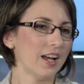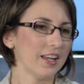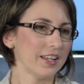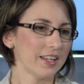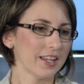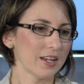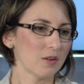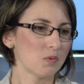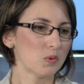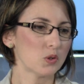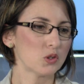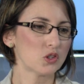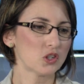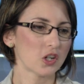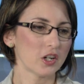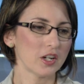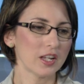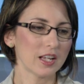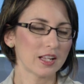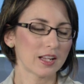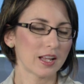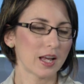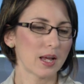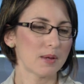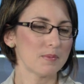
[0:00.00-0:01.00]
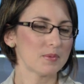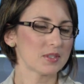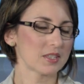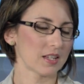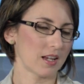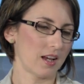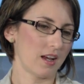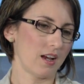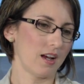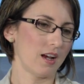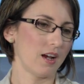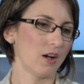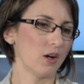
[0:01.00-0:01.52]
Yeah, well, journey claims
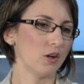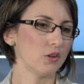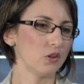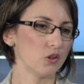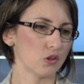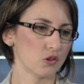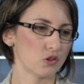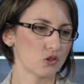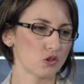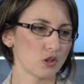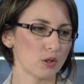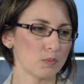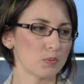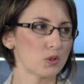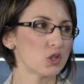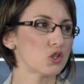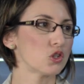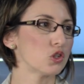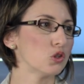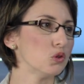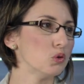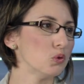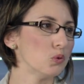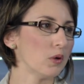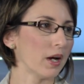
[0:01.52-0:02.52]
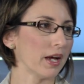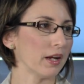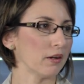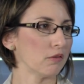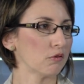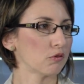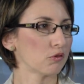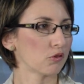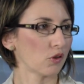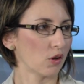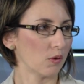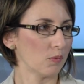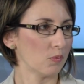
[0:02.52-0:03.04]
are your trip to and
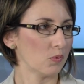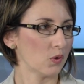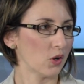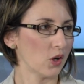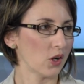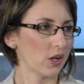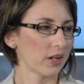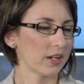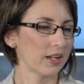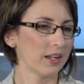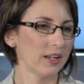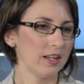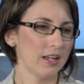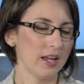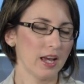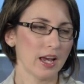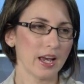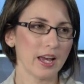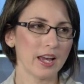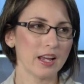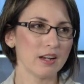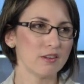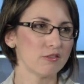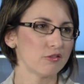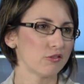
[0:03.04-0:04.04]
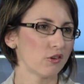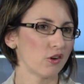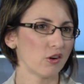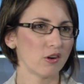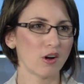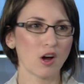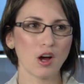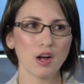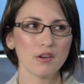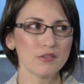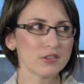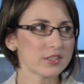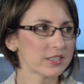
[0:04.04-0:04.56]
from work, and for
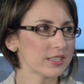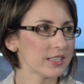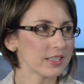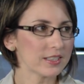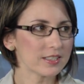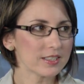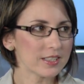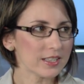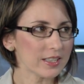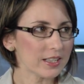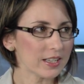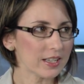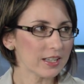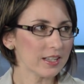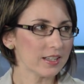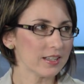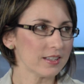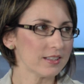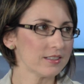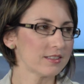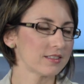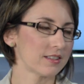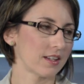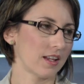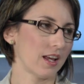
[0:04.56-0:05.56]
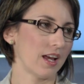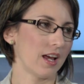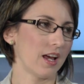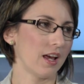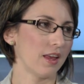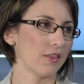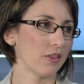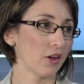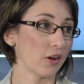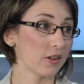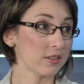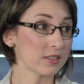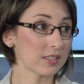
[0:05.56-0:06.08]
over 60 years
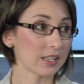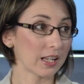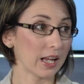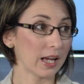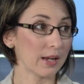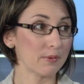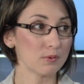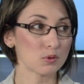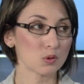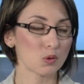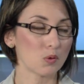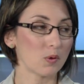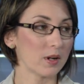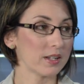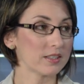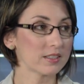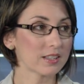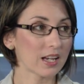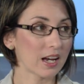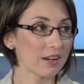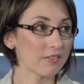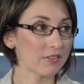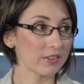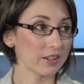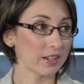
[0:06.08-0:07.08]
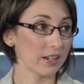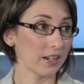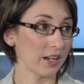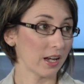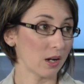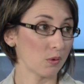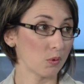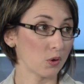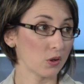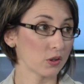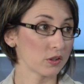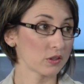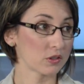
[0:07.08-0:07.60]
those claims were always covered in
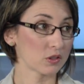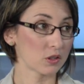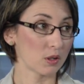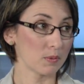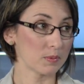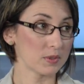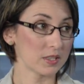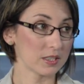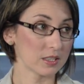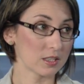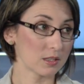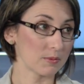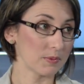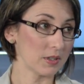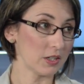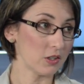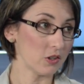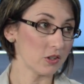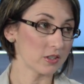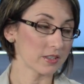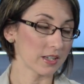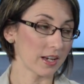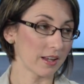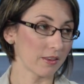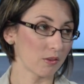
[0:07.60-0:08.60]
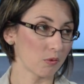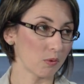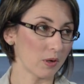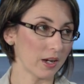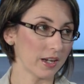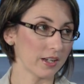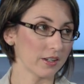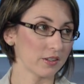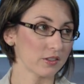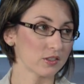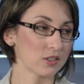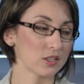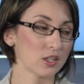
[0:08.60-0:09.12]
our workers' comp system in New South
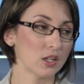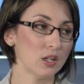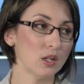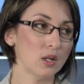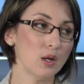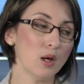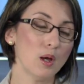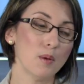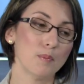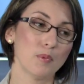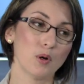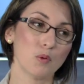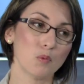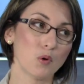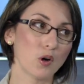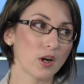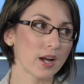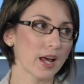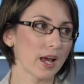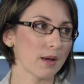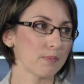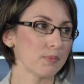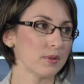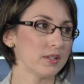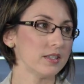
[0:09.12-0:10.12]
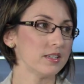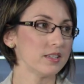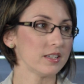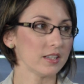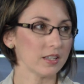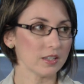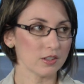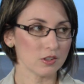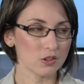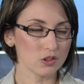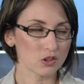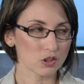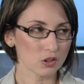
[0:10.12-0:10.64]
Wales. But what happened
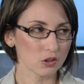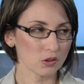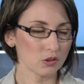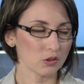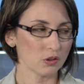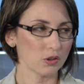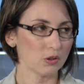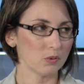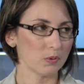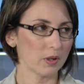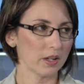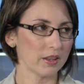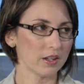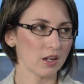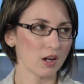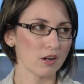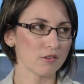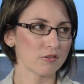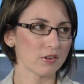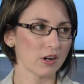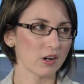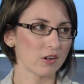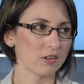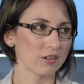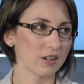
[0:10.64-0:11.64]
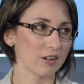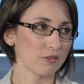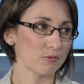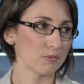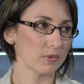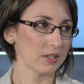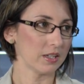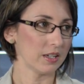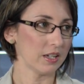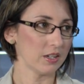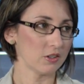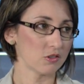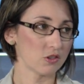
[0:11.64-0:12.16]
in June when the O'Farrell
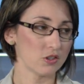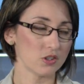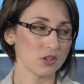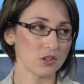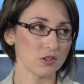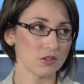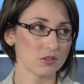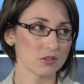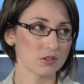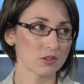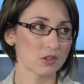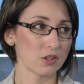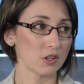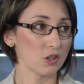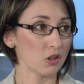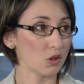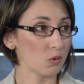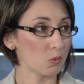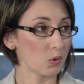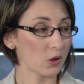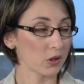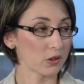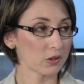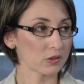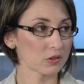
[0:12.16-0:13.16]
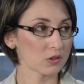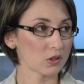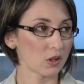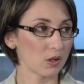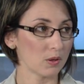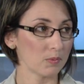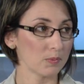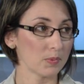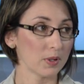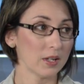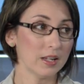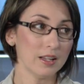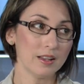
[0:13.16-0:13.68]
government introduced the new workers'
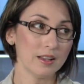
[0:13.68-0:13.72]
comp